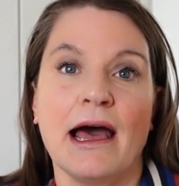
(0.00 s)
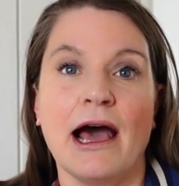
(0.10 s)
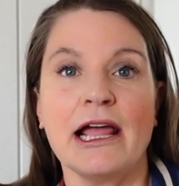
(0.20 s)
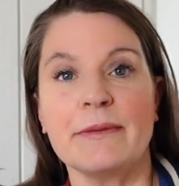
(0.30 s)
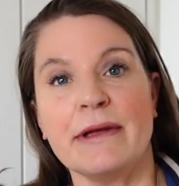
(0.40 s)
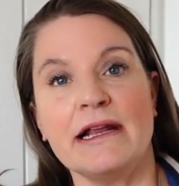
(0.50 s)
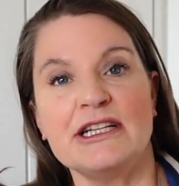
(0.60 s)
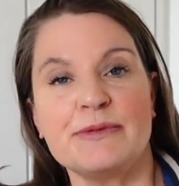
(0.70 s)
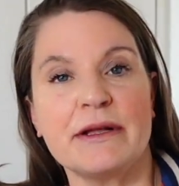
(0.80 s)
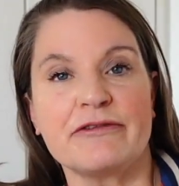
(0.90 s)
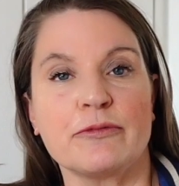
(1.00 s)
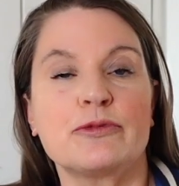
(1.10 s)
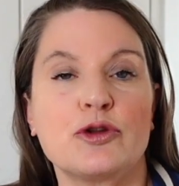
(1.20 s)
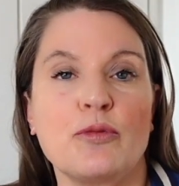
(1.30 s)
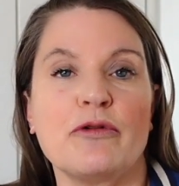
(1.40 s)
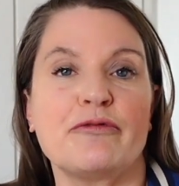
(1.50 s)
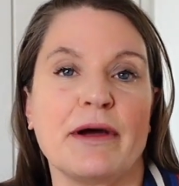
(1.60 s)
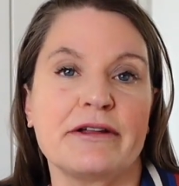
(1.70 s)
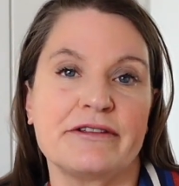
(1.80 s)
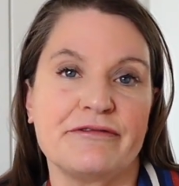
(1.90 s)
I am Elisabeth from Top of
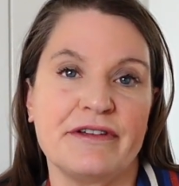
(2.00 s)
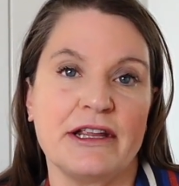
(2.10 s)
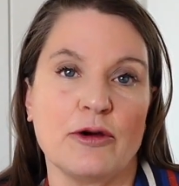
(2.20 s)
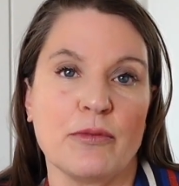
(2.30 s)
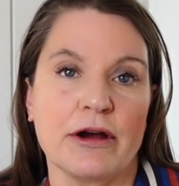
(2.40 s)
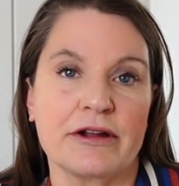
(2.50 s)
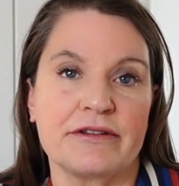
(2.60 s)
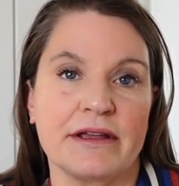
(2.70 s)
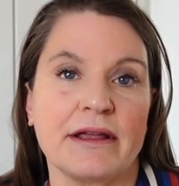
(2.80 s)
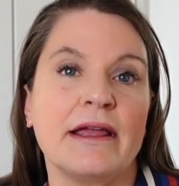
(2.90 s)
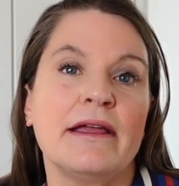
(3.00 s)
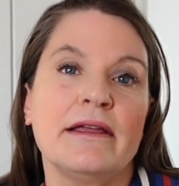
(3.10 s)
Mind Video Marketing.